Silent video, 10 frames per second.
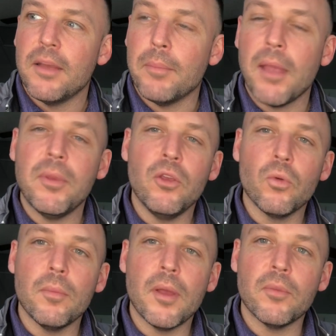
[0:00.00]
maybe you
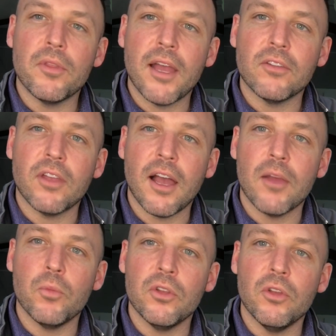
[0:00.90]
remember that
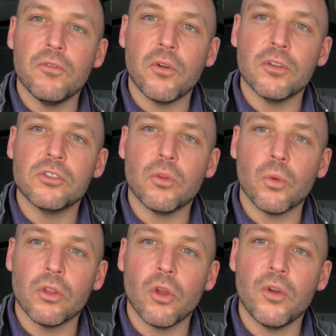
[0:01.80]
time when you first
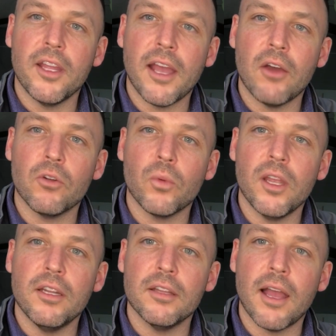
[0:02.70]
were learning how to
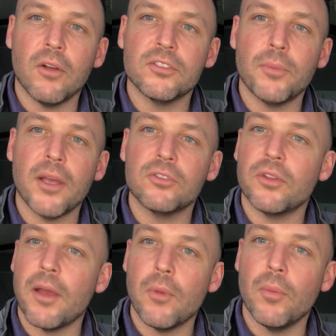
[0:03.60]
read and how special
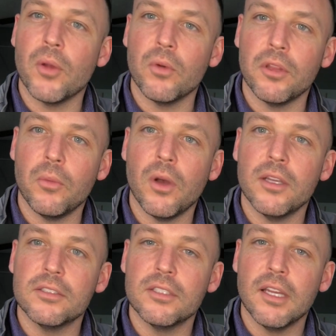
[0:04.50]
that moment really
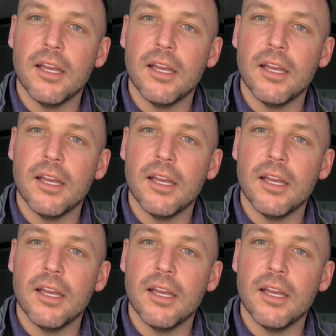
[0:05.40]
was.